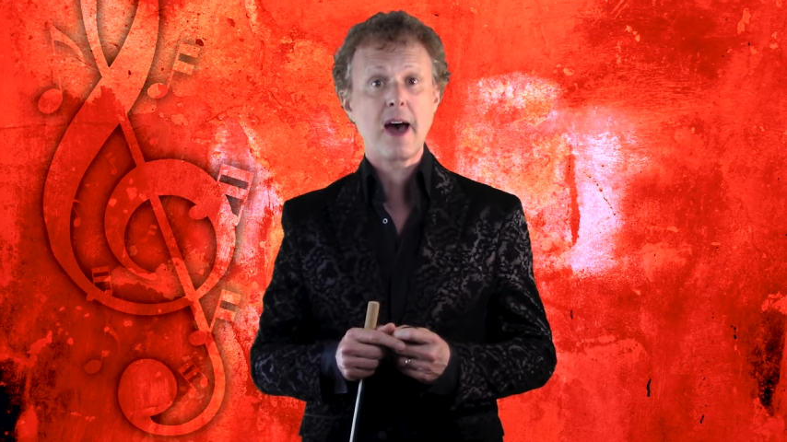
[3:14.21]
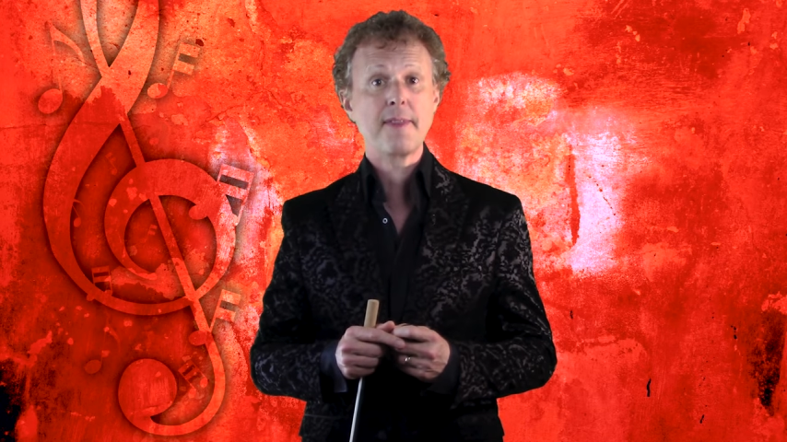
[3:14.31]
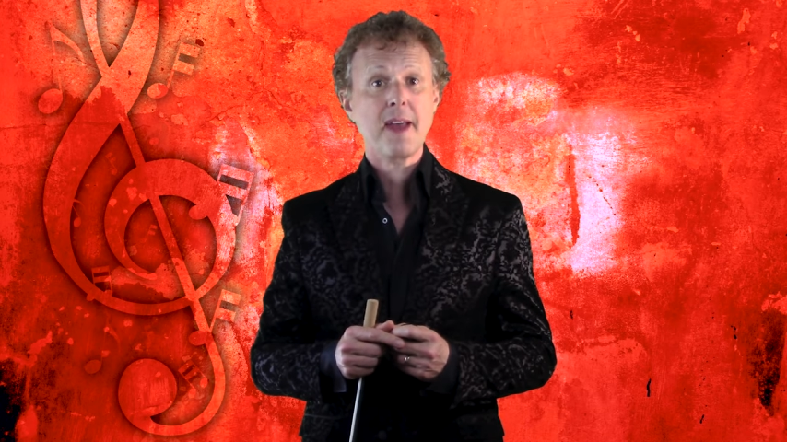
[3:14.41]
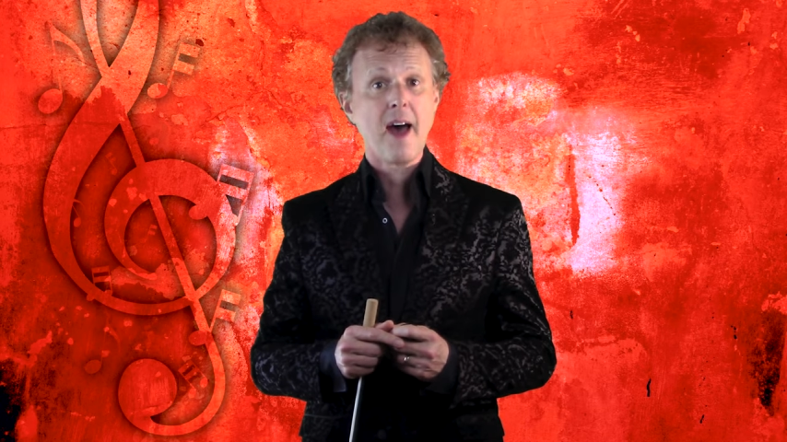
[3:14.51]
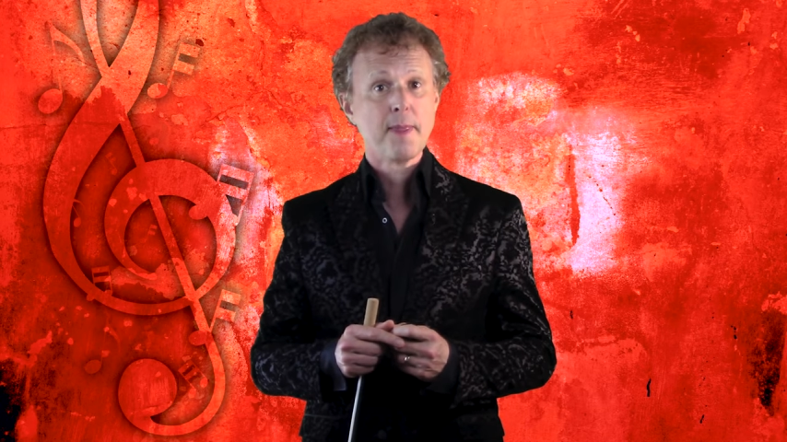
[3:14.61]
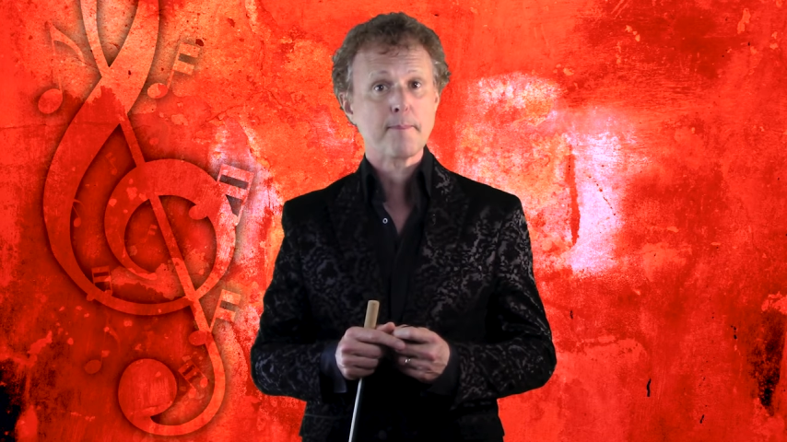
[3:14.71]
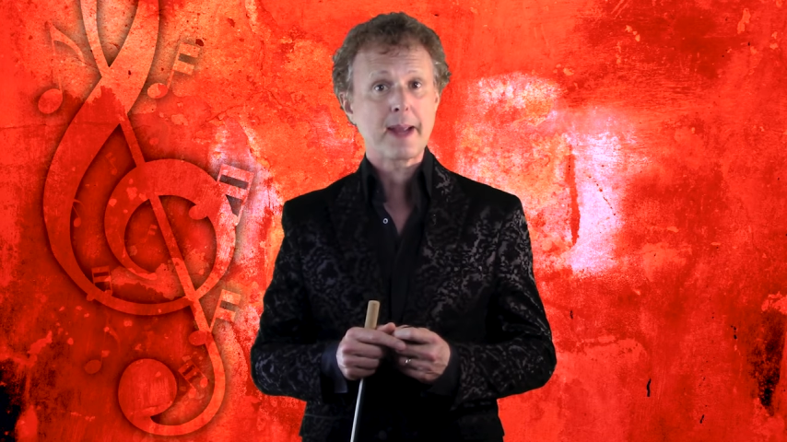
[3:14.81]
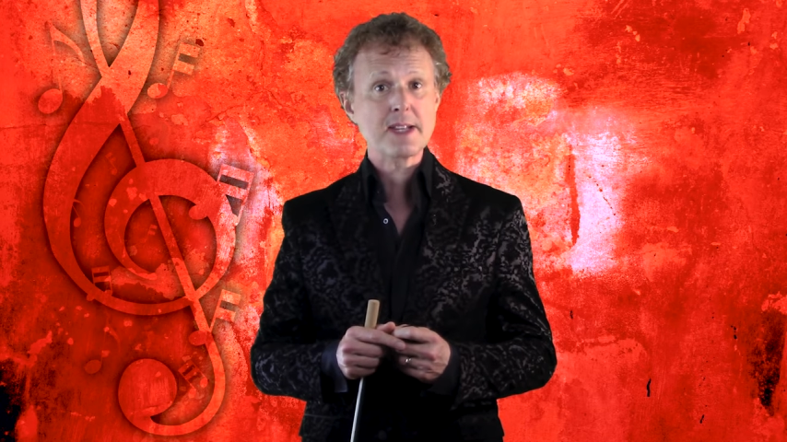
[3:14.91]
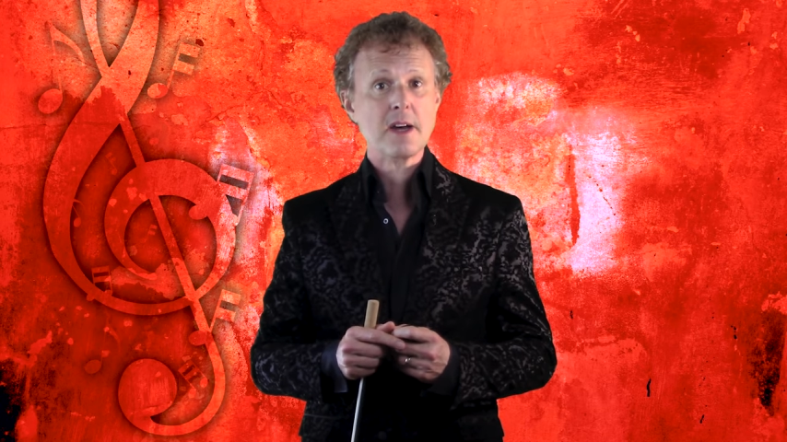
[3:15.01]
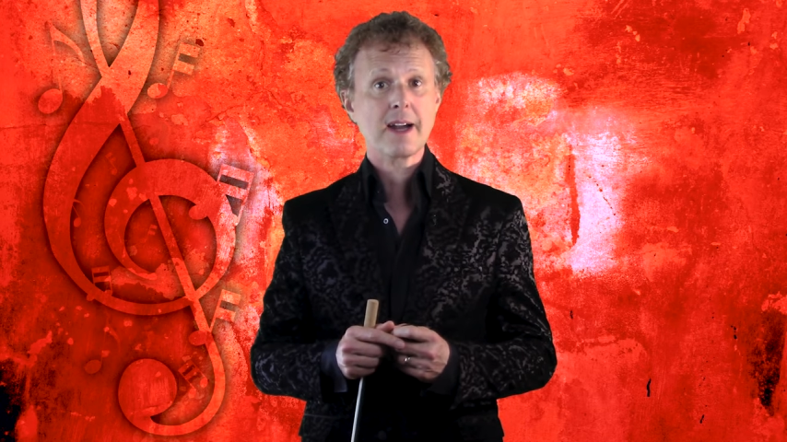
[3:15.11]
and the other
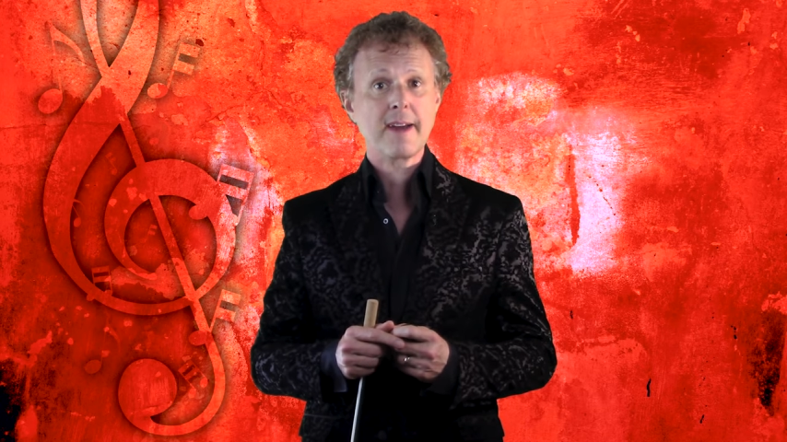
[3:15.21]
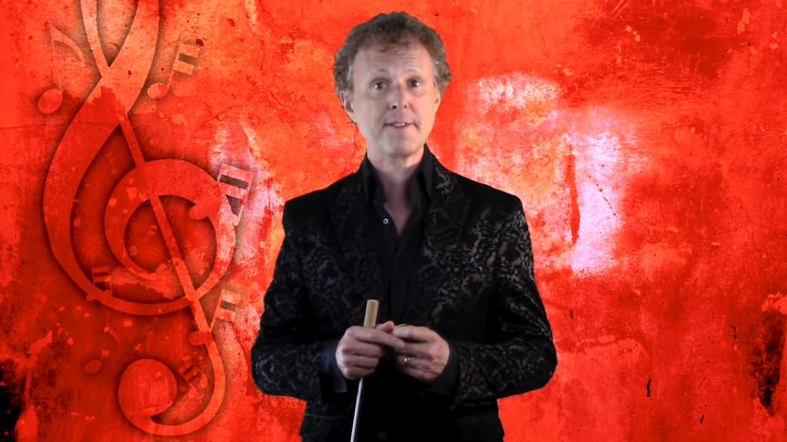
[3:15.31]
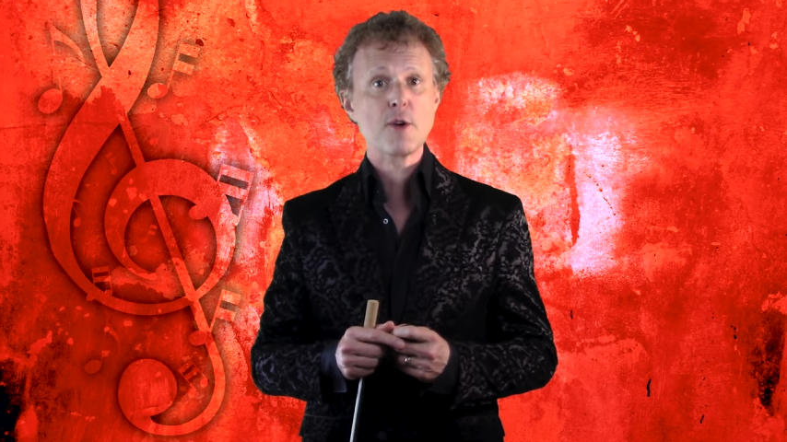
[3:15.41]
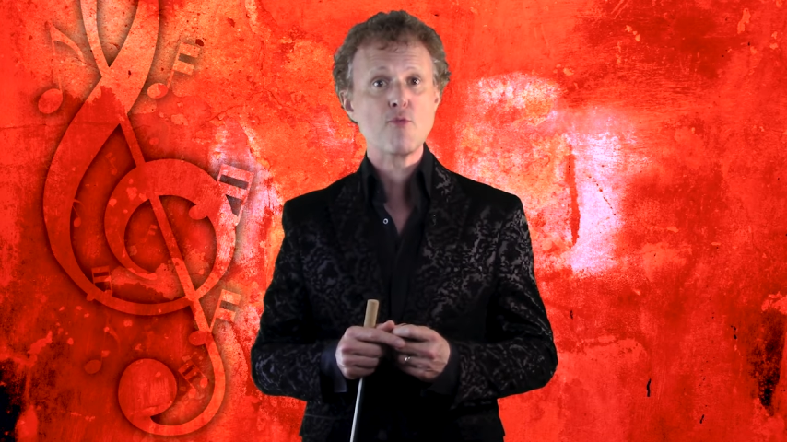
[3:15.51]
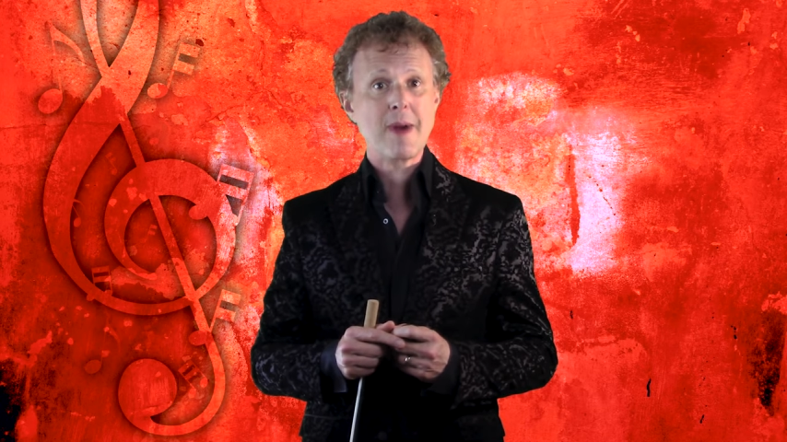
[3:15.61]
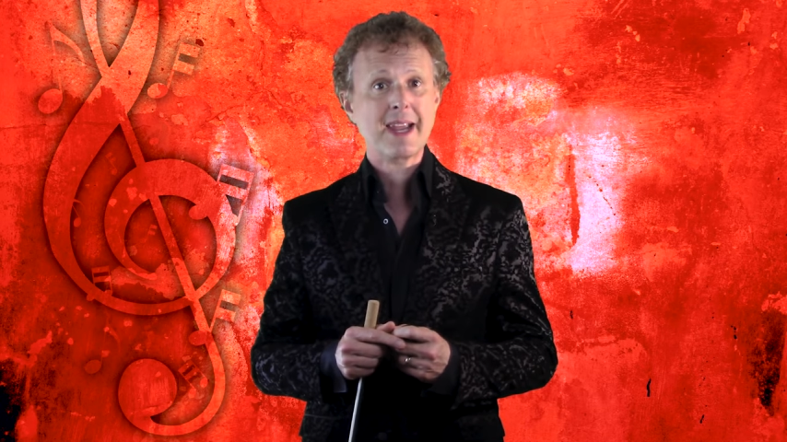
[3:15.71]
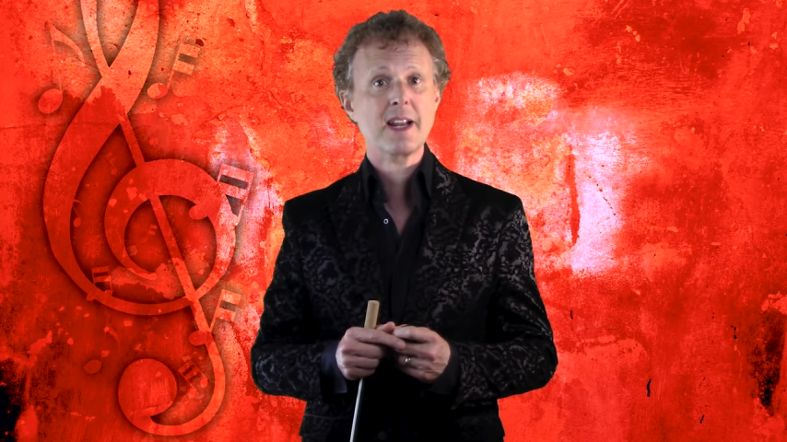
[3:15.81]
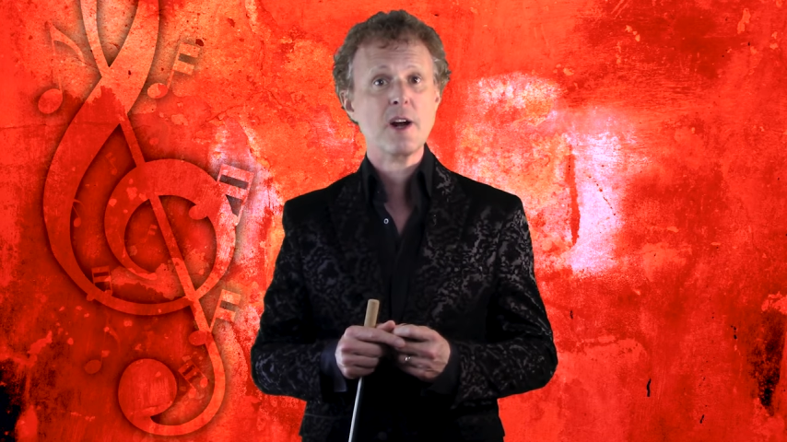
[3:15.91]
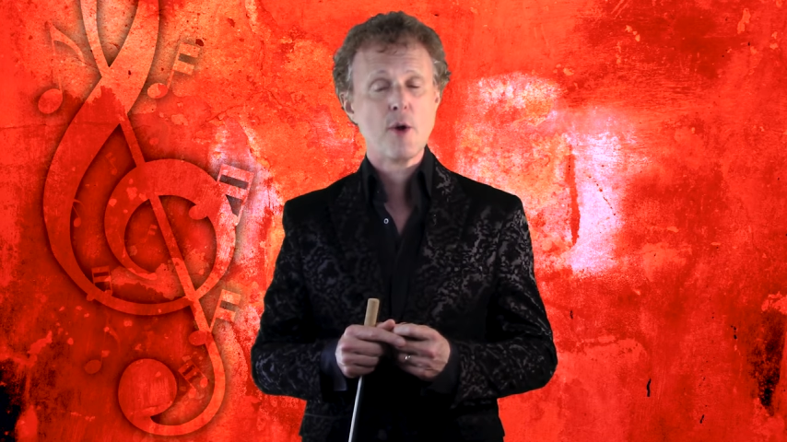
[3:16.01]
beats are given a regular